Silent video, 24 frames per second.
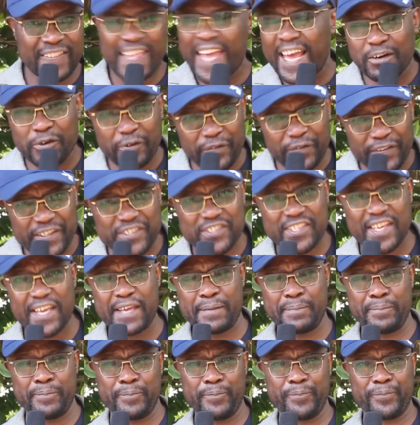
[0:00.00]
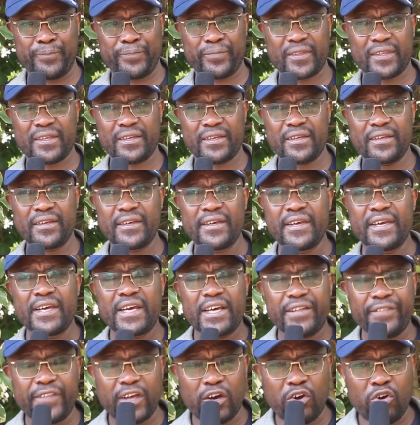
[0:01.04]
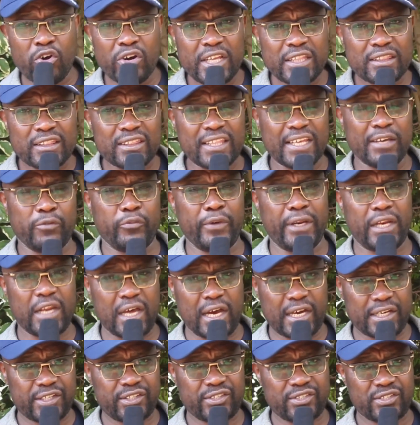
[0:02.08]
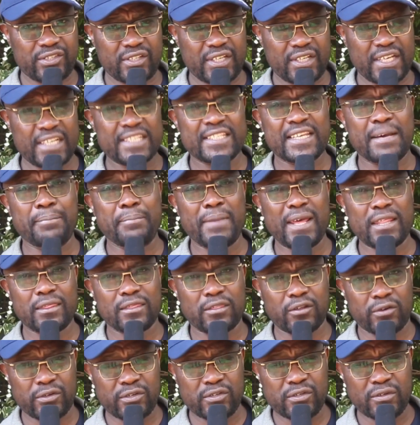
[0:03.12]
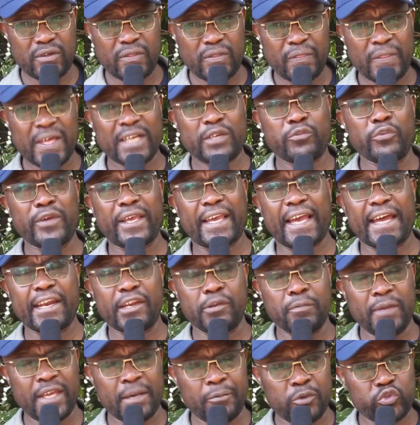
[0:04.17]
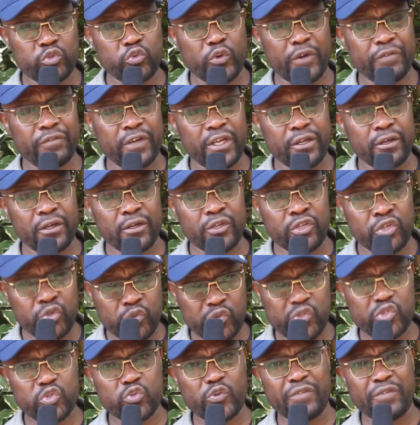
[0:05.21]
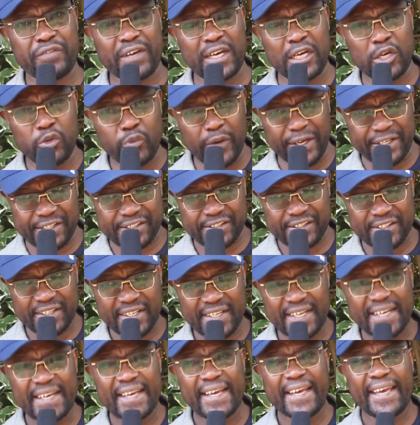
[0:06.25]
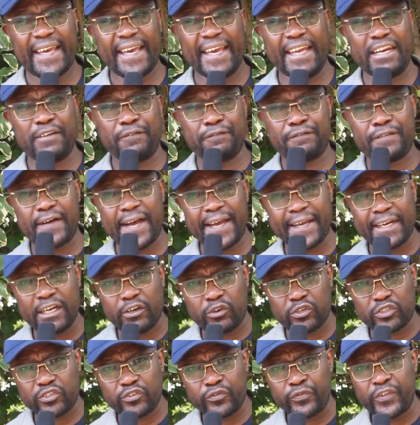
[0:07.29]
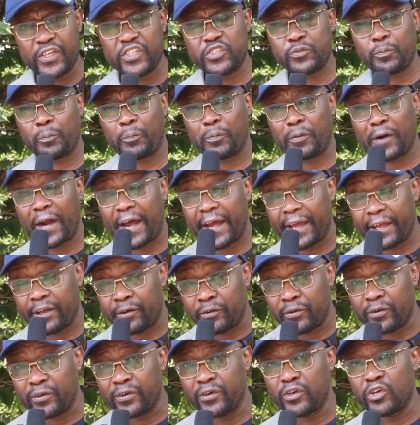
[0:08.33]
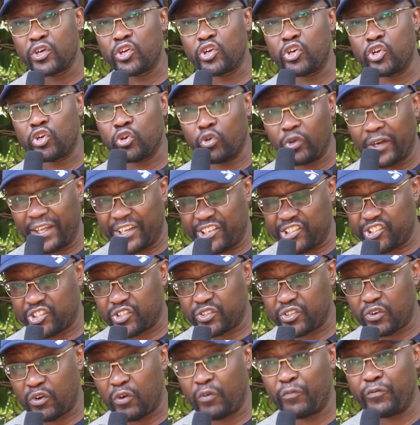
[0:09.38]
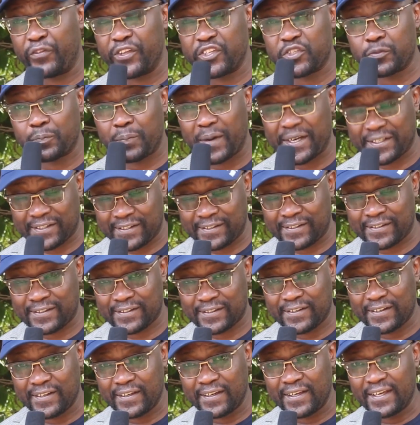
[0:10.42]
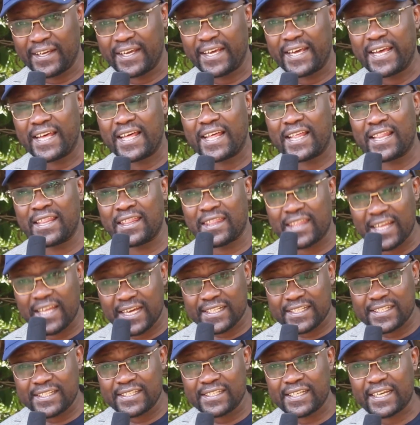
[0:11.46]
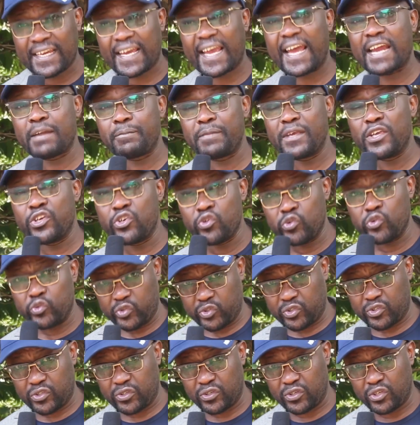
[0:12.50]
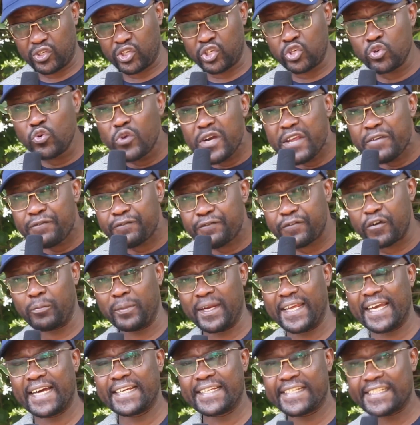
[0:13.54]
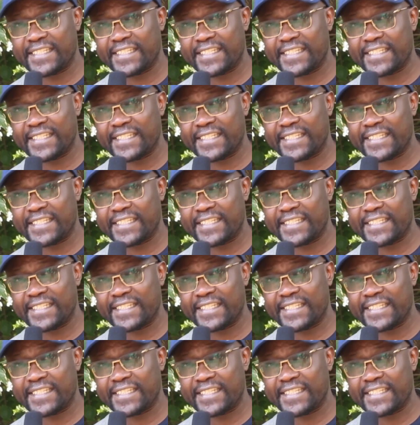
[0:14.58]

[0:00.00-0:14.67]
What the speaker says: They are not the same. The only thing we lacked is a method that we can be able to use to evaluate and find out this prior knowledge of these persons that can be used uniformly and